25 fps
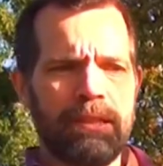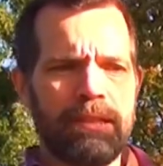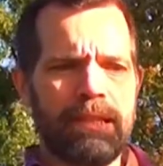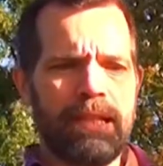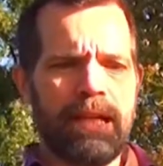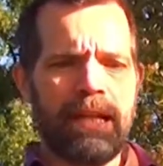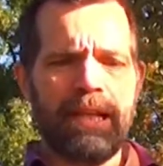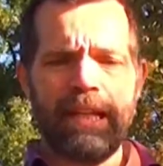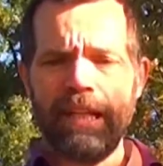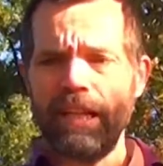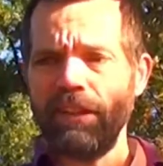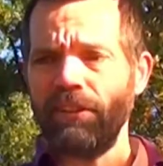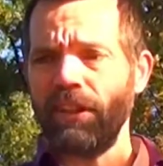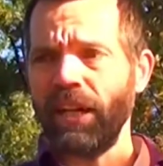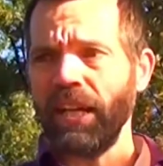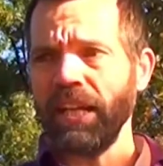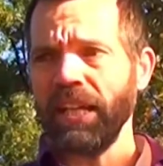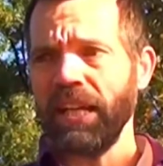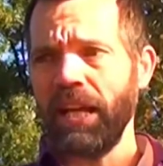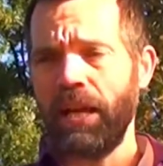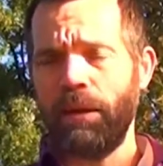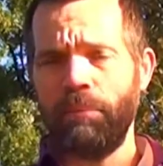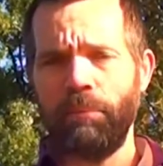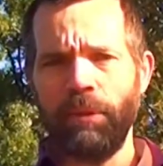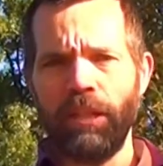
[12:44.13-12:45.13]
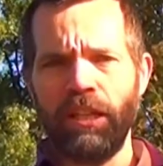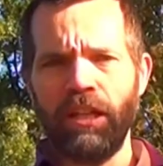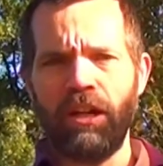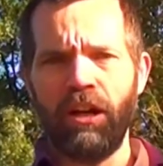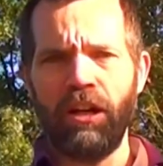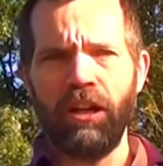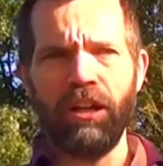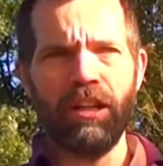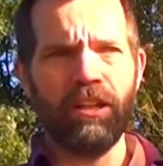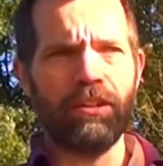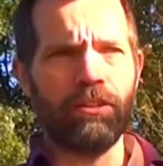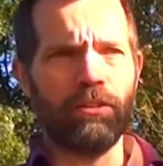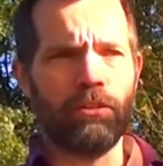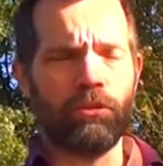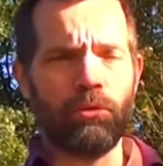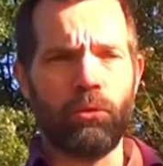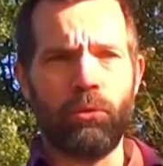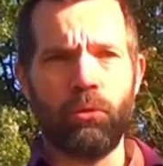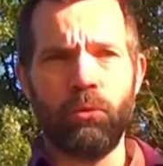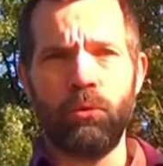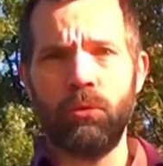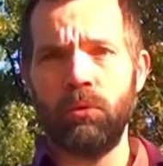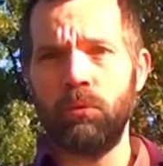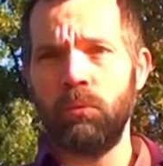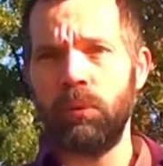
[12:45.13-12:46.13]
And here I am in Holland
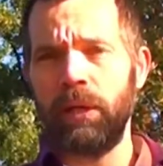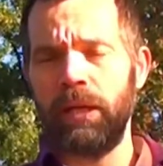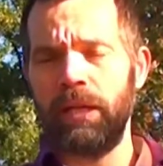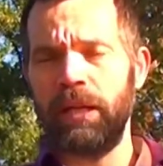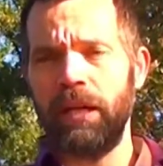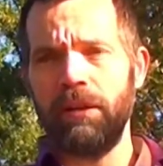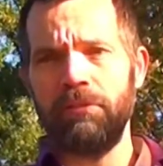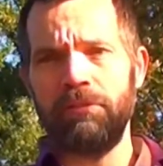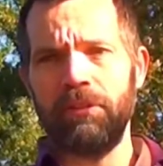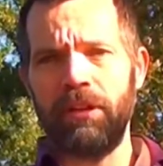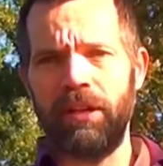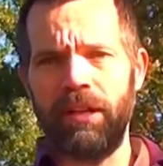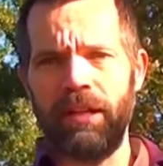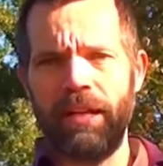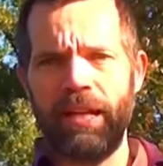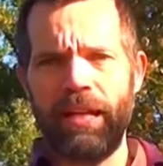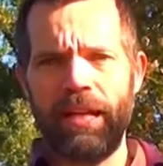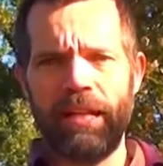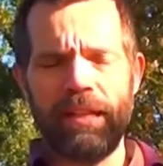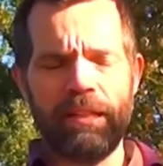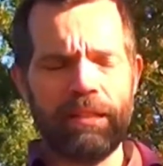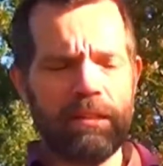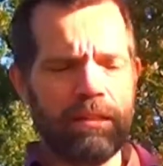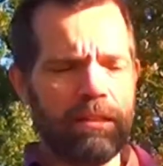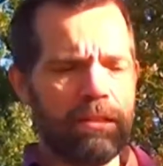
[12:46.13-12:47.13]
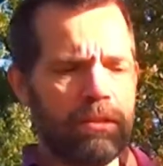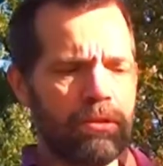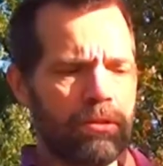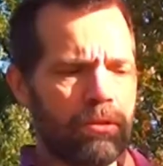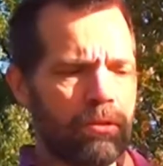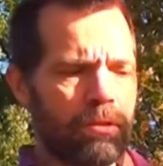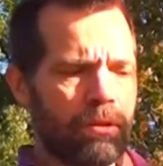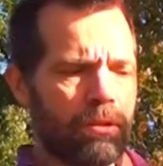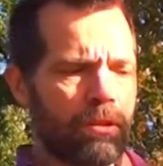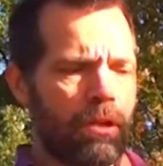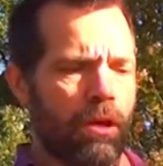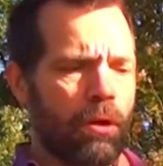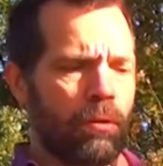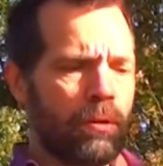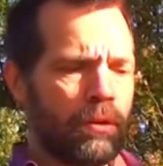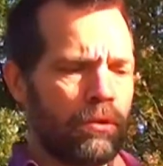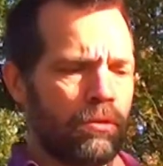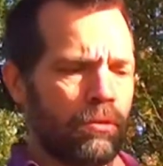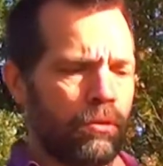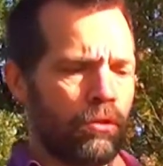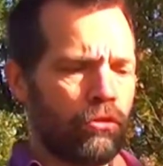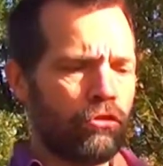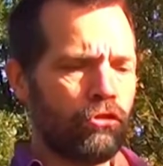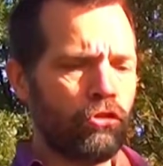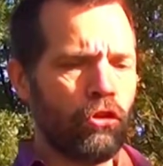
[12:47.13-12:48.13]
or wherever, and you're going
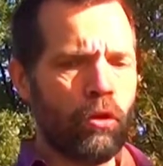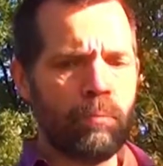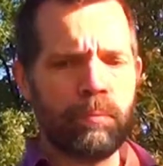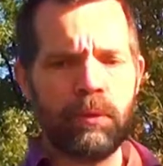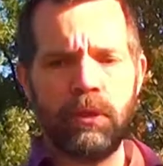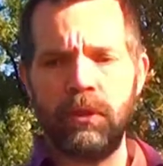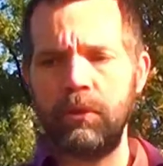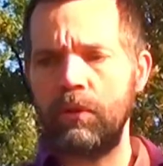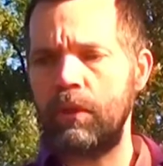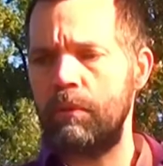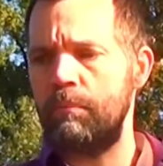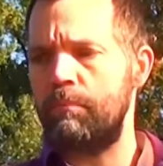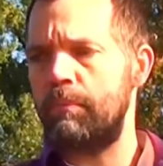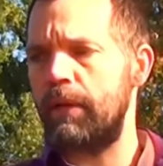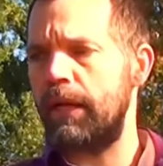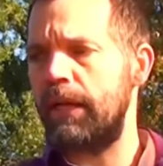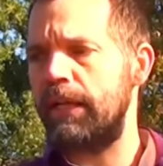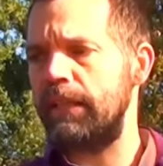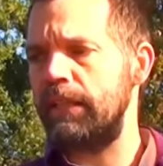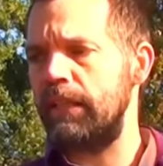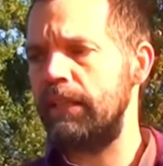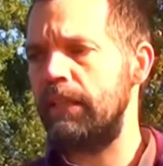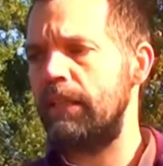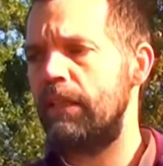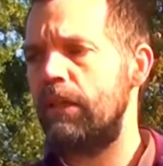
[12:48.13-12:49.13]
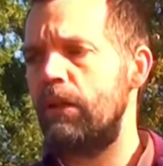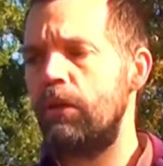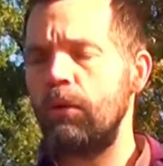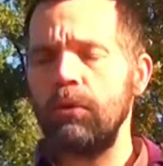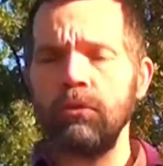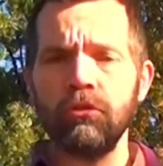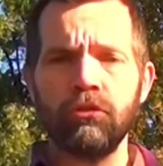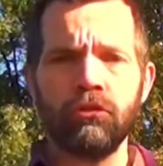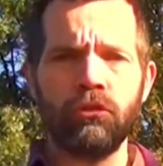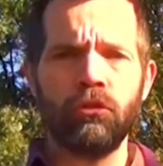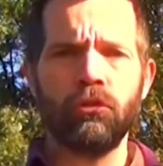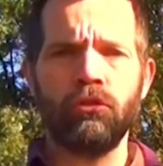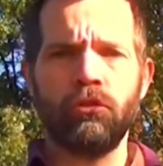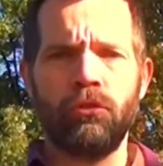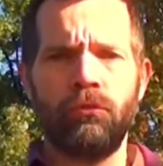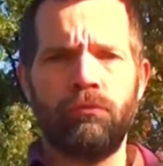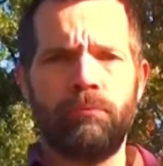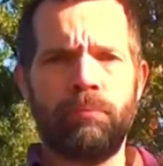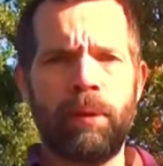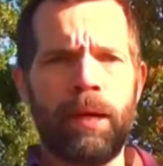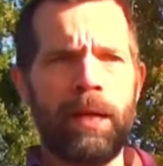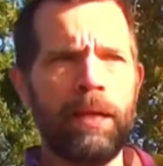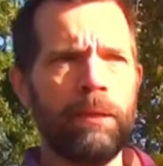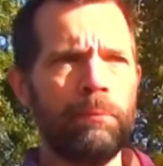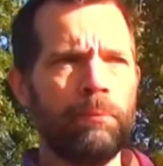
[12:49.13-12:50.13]
to the shop and you can buy all sorts of
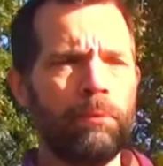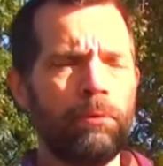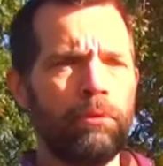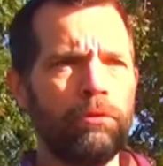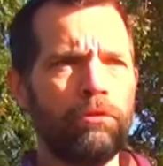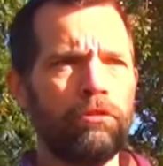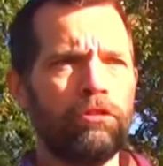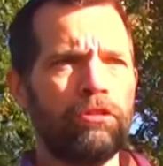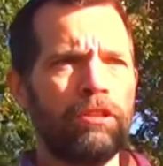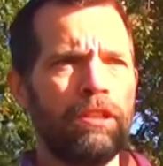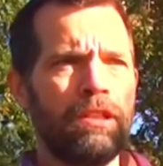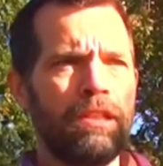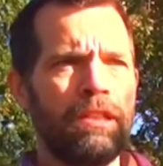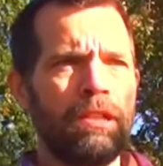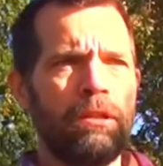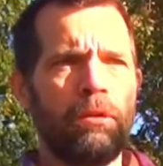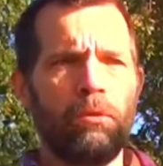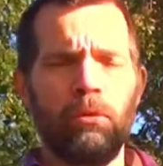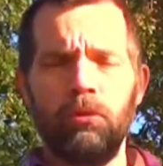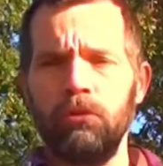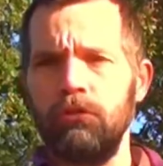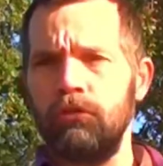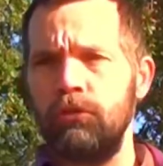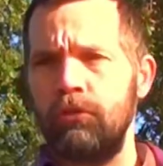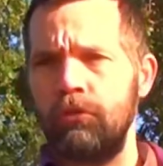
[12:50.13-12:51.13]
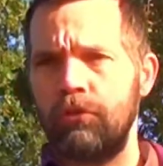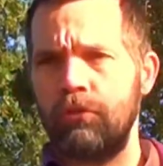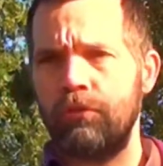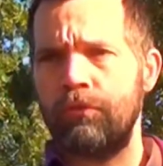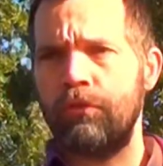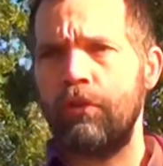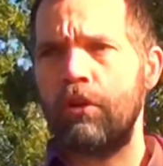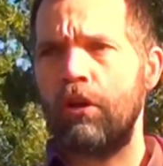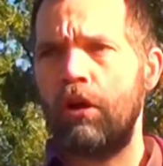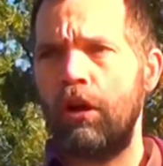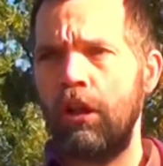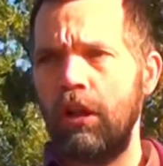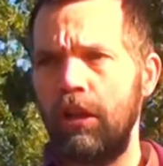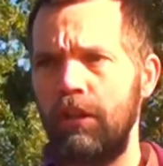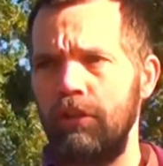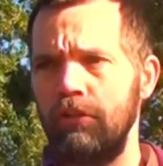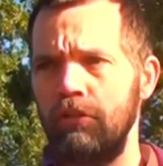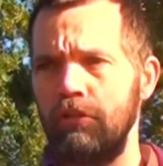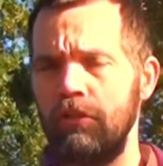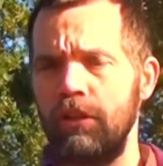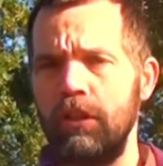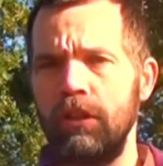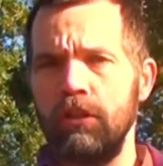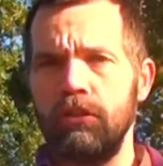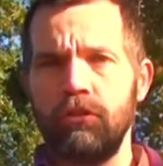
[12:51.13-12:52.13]
Bibles, all sorts of
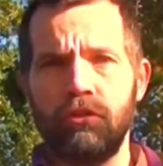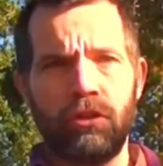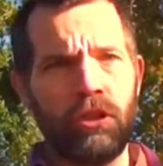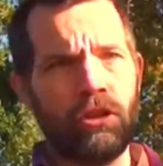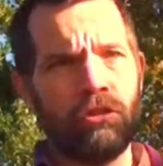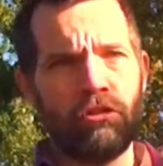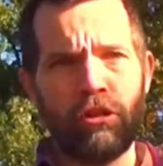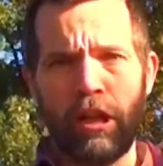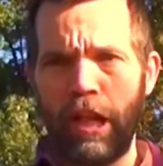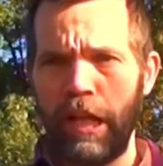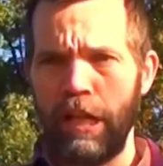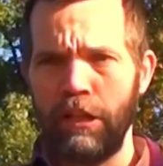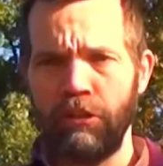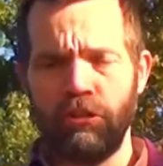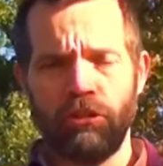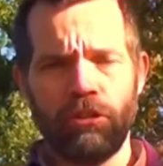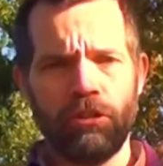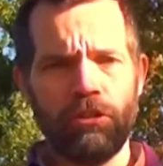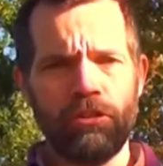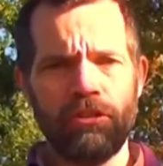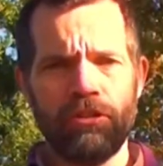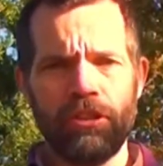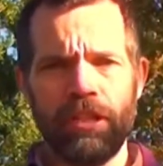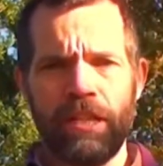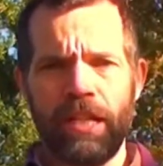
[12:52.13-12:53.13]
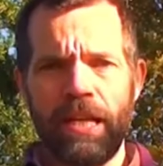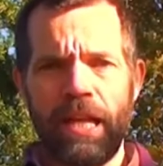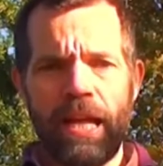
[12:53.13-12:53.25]
colors, translations.